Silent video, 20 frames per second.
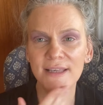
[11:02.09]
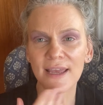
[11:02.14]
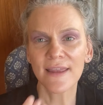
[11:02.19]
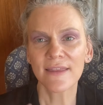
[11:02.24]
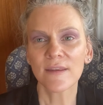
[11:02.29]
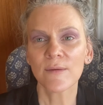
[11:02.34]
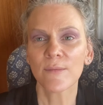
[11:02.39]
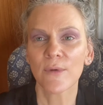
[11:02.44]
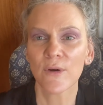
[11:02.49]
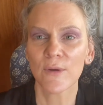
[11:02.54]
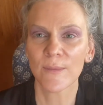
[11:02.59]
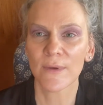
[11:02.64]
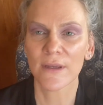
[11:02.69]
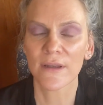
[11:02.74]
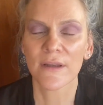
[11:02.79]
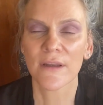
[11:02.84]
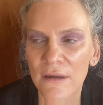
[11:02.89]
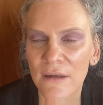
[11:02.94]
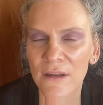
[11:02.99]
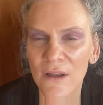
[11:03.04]
at the
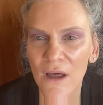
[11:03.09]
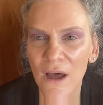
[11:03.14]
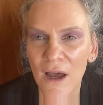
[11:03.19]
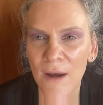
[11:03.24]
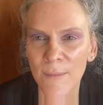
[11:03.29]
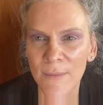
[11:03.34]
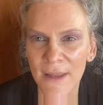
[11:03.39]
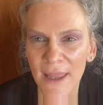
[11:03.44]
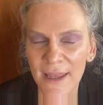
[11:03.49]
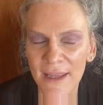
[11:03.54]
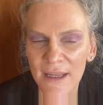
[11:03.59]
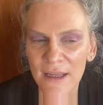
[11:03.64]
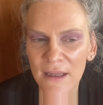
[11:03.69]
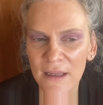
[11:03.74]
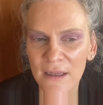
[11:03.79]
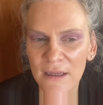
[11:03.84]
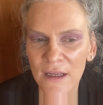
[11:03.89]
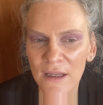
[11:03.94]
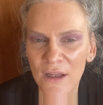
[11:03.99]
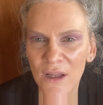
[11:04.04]
moment I'm
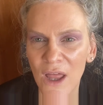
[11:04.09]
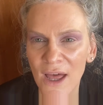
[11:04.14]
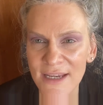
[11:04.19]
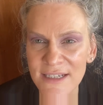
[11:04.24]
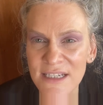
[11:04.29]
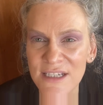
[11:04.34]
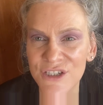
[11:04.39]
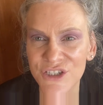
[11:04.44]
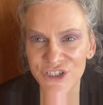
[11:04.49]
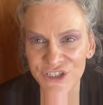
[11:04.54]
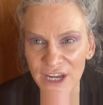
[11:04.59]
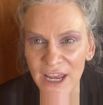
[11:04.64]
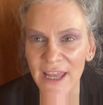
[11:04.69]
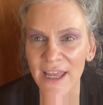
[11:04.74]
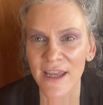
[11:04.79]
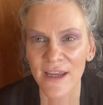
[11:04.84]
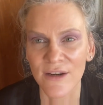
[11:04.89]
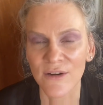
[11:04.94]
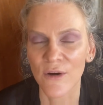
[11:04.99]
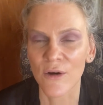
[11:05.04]
lacking light and
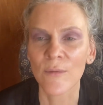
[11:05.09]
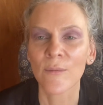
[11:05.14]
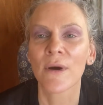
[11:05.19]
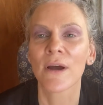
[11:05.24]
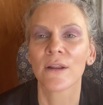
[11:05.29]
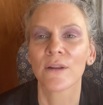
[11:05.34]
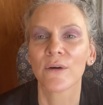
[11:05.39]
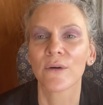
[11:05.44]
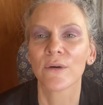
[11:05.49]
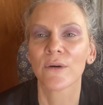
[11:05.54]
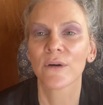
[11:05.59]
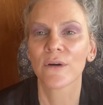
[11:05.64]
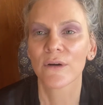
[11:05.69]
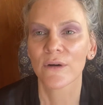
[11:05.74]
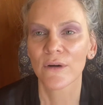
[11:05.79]
shade on my look,